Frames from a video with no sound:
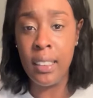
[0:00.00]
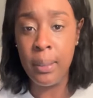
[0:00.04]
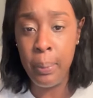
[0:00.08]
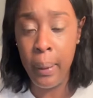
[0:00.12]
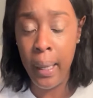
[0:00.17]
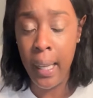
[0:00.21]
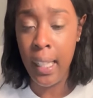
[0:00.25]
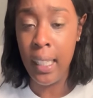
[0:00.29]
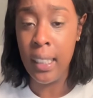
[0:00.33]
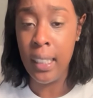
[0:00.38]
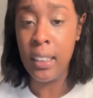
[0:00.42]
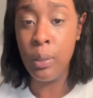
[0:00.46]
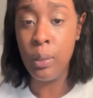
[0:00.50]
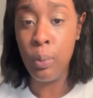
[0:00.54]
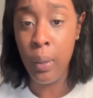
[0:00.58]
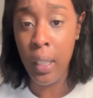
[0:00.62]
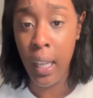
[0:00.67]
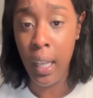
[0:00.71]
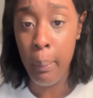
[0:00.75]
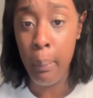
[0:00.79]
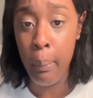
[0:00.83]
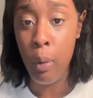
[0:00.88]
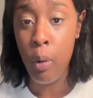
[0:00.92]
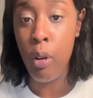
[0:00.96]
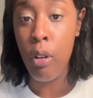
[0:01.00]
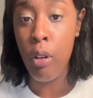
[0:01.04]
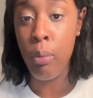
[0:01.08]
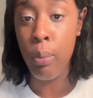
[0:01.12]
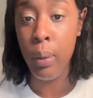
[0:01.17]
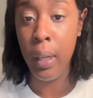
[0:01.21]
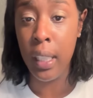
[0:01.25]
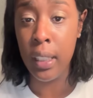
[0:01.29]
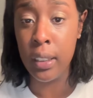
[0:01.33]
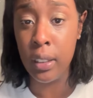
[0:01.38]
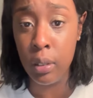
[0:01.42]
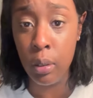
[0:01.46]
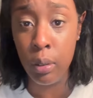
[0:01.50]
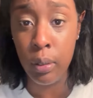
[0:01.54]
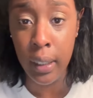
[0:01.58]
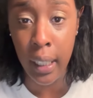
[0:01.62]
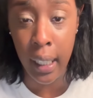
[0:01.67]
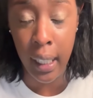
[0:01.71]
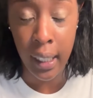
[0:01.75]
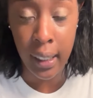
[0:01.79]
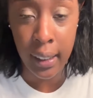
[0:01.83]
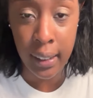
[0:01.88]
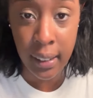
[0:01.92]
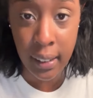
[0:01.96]
space, we can move, we can do
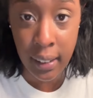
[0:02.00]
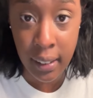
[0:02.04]
things.